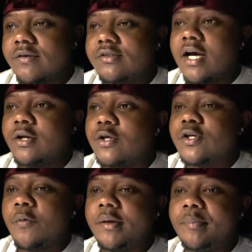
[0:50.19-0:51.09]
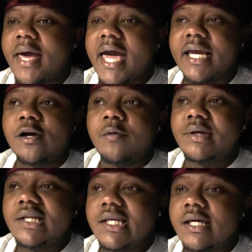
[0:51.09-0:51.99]
so I know it's gonna be packed, it's gonna
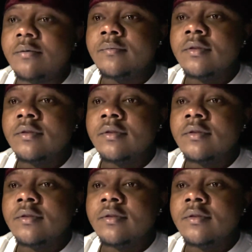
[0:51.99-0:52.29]
be deep,